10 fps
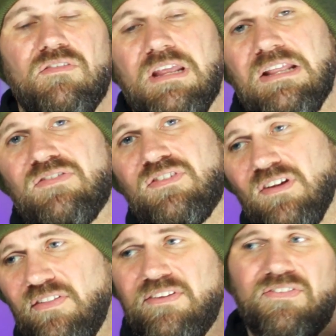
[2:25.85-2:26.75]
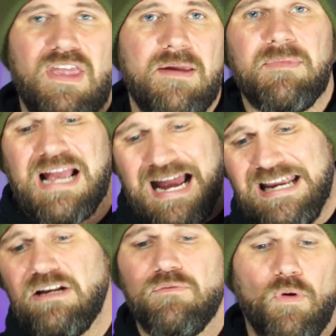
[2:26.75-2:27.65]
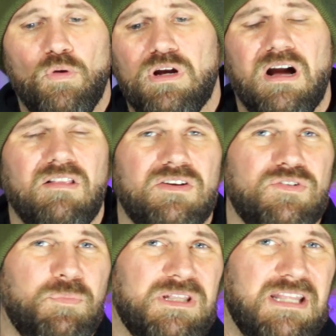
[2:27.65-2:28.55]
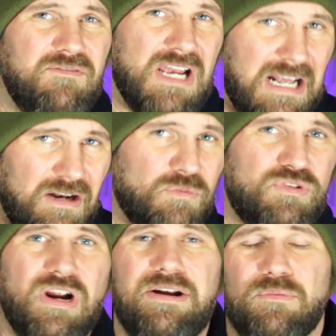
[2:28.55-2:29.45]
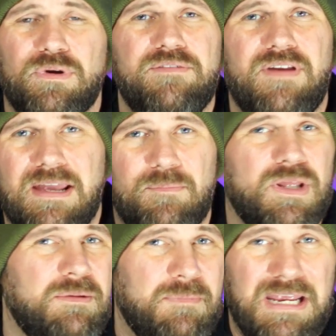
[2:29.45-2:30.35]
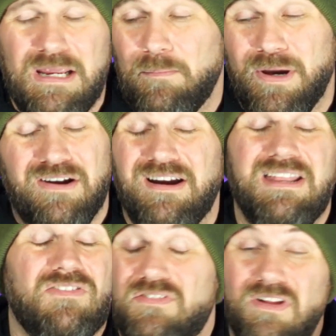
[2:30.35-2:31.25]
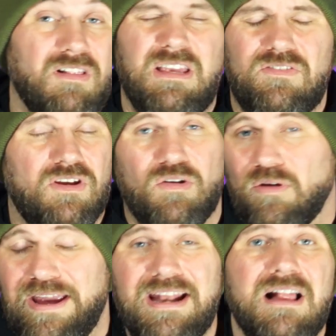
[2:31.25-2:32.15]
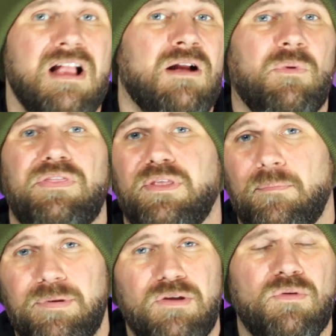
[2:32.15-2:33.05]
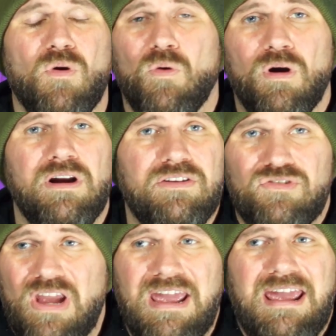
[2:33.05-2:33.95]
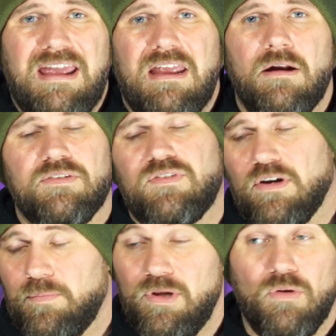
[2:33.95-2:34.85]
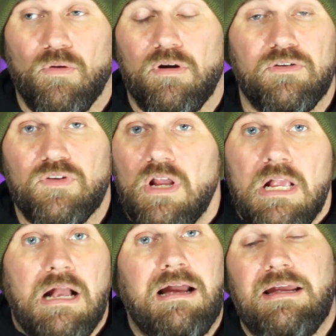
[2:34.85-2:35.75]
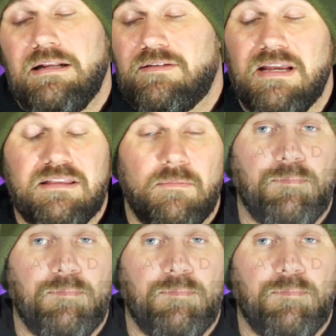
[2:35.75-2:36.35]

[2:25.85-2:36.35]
it's still the same kind of old colors, but they've kind of tried to revamp it and make it better. It still isn't great with the puke orange, puke orange. It's got the